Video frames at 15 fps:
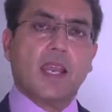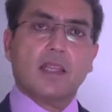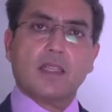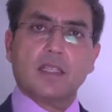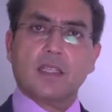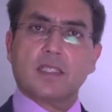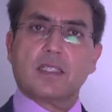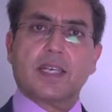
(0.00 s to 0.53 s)
And
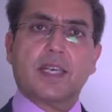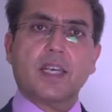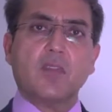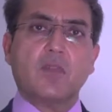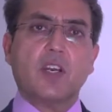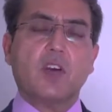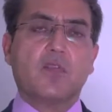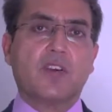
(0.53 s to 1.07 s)
then the second
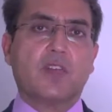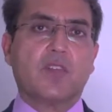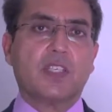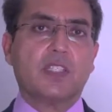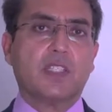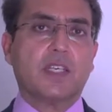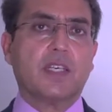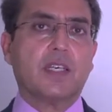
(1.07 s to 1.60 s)
way of
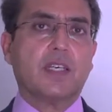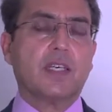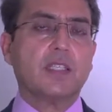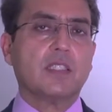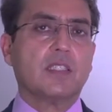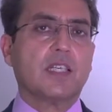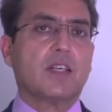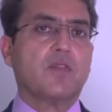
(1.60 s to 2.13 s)
investigating
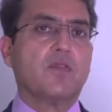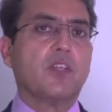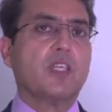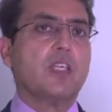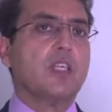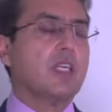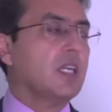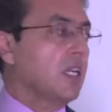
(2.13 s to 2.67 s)
is that
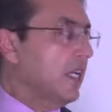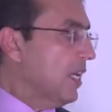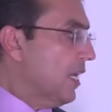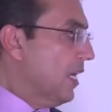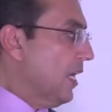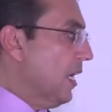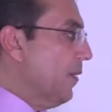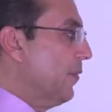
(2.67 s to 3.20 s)
we
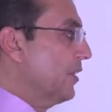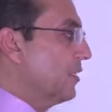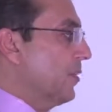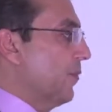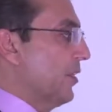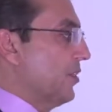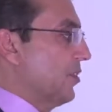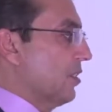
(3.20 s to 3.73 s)
image the
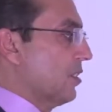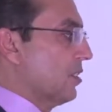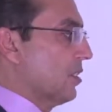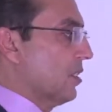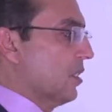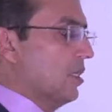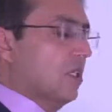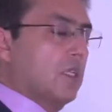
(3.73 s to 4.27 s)

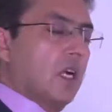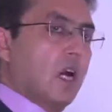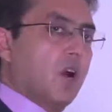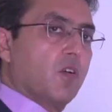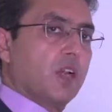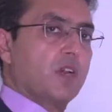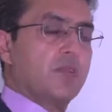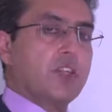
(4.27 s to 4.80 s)
patients. Now,
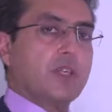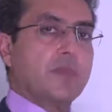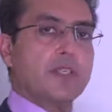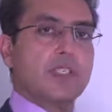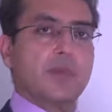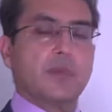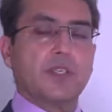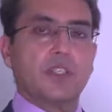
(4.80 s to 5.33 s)
how can we
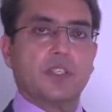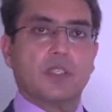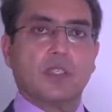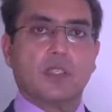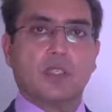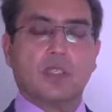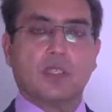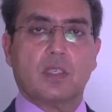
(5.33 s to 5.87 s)
image the
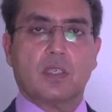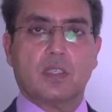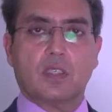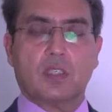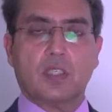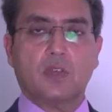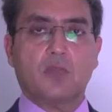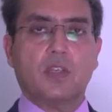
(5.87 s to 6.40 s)
patient? You
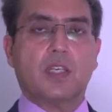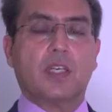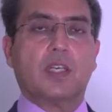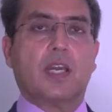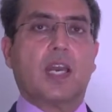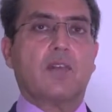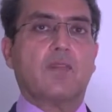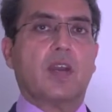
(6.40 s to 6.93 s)
see, we can
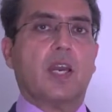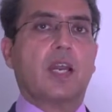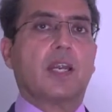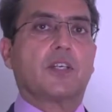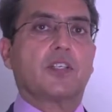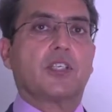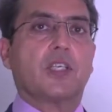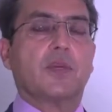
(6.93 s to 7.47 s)
have
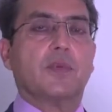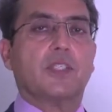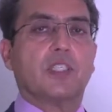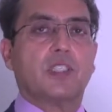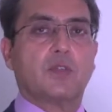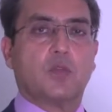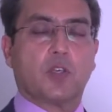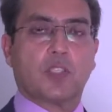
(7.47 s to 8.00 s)
electrical
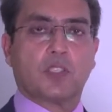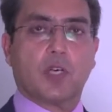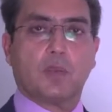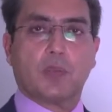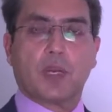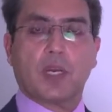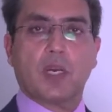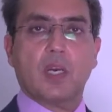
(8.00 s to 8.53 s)
images. For
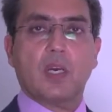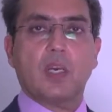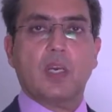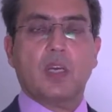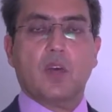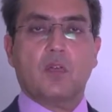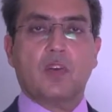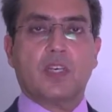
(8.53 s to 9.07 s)
example,
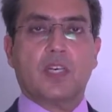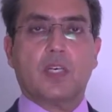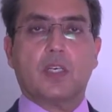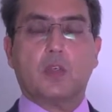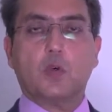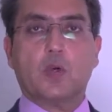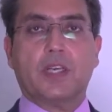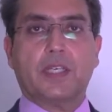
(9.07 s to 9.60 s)
we can
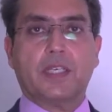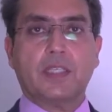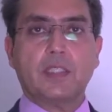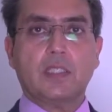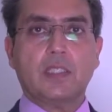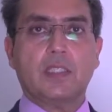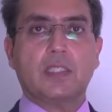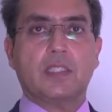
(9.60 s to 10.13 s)
do an
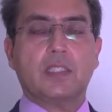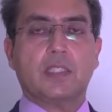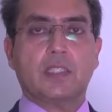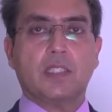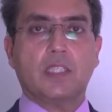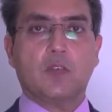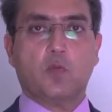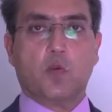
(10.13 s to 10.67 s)
ECG and
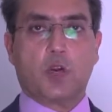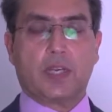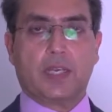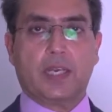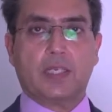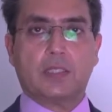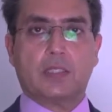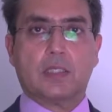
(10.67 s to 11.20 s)
see what
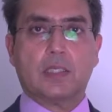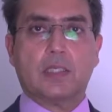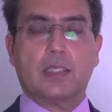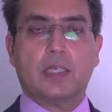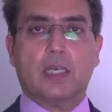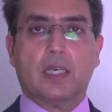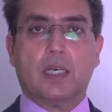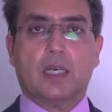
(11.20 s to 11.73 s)
is
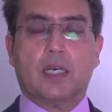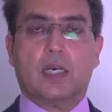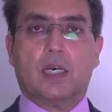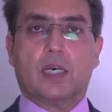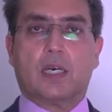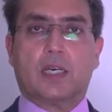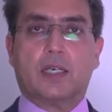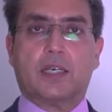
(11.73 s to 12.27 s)
the
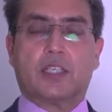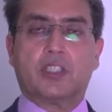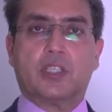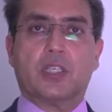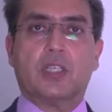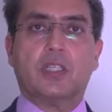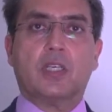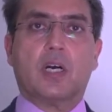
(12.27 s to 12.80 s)

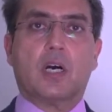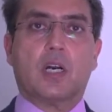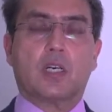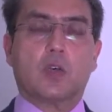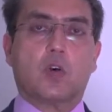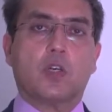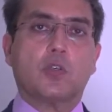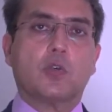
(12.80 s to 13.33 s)
conduction in the
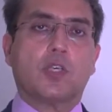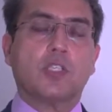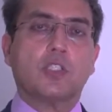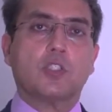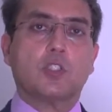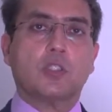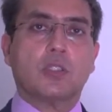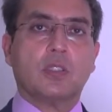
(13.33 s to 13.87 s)
heart, or you can
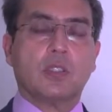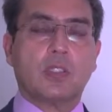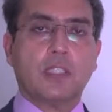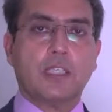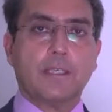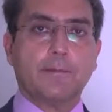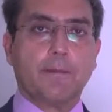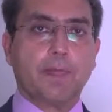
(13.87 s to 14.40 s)

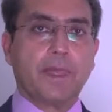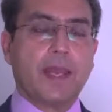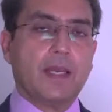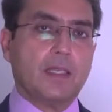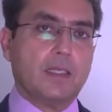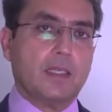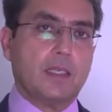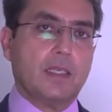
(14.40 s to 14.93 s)
see
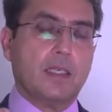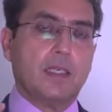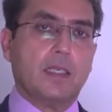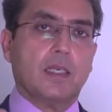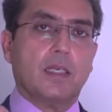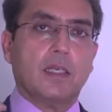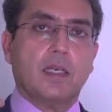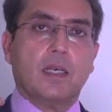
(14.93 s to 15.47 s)

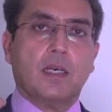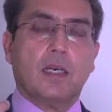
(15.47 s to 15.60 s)
the